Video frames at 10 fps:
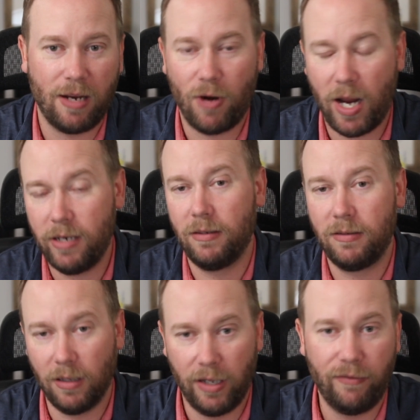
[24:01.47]
right?
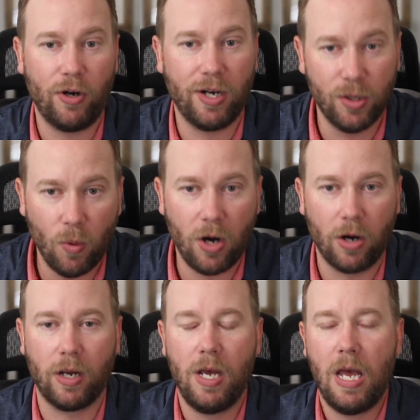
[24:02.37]
Delivering the
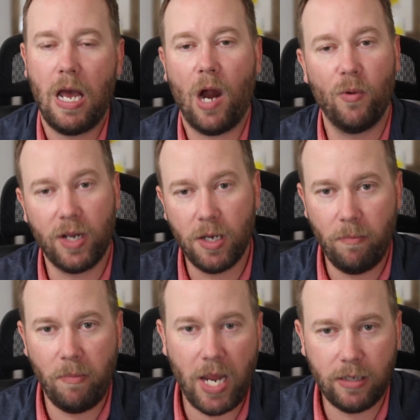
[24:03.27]
work. How are we going to
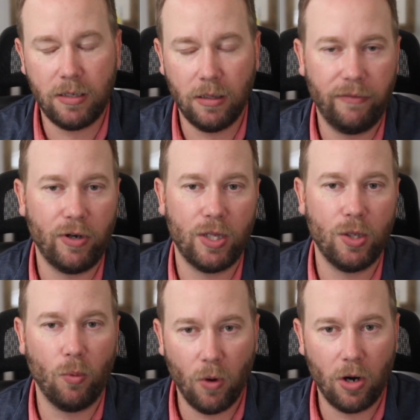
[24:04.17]
make delivering
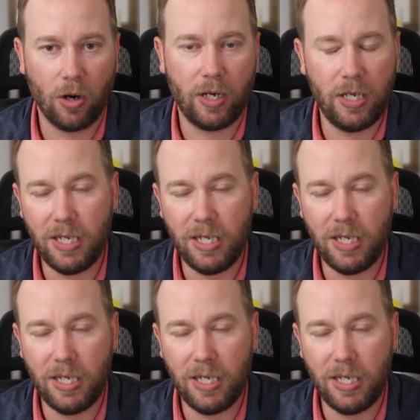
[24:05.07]
the work